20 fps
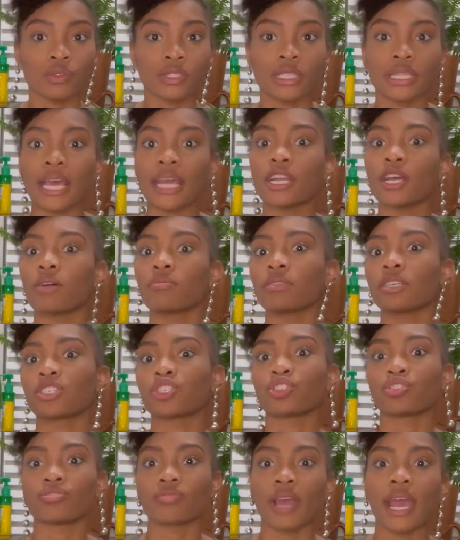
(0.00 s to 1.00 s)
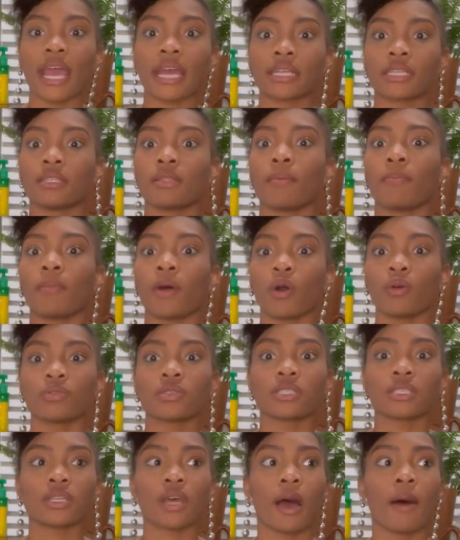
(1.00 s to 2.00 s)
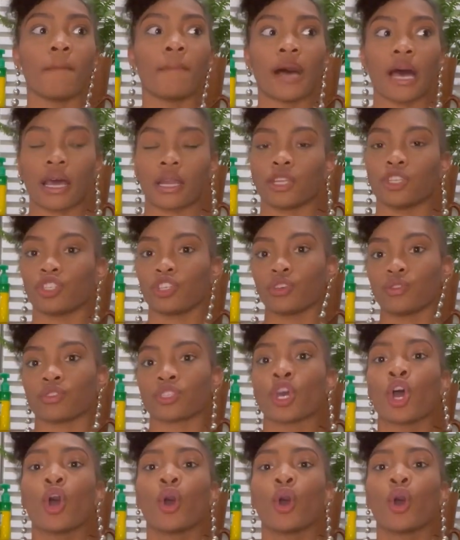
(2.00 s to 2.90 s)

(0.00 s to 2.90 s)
They don't extract the most amount of juice.